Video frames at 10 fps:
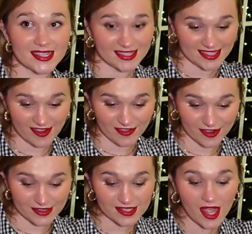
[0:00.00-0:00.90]

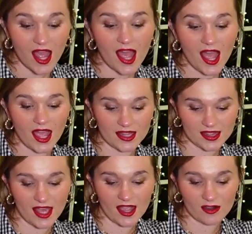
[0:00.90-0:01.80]
stuffers.
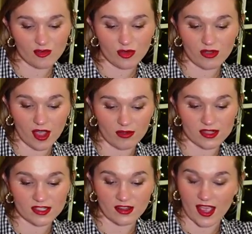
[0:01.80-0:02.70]
And then we'll go
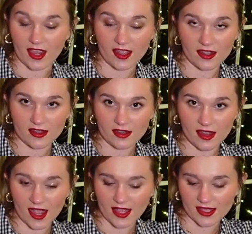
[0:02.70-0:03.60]
into, like,
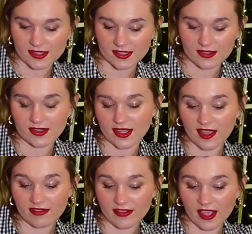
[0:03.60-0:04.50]
I guess,
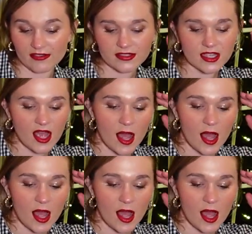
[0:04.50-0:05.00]
gifts.